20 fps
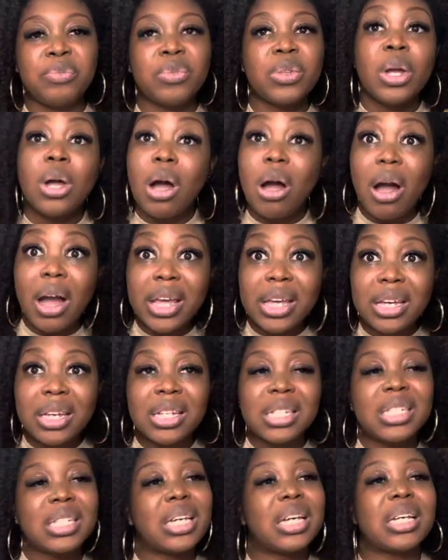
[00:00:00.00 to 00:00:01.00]

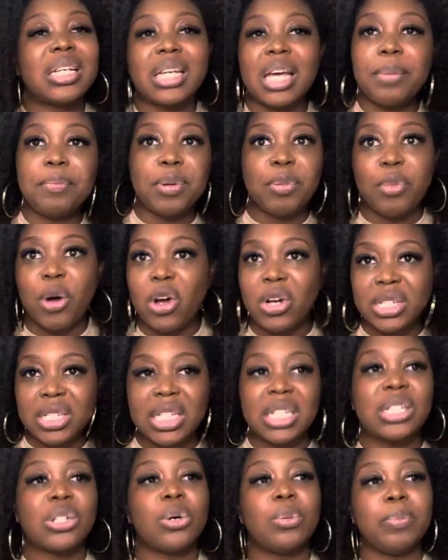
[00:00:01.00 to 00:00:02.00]
hired can be marked
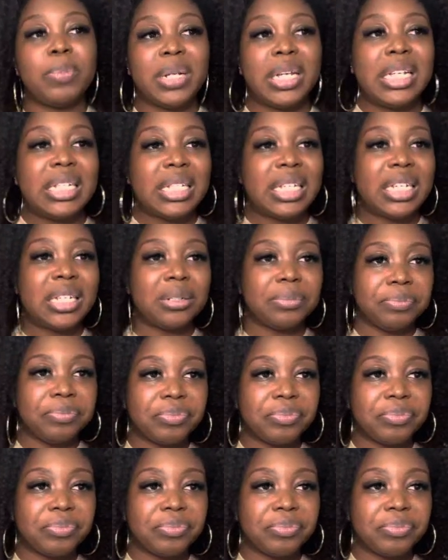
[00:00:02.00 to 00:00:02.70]
as completed.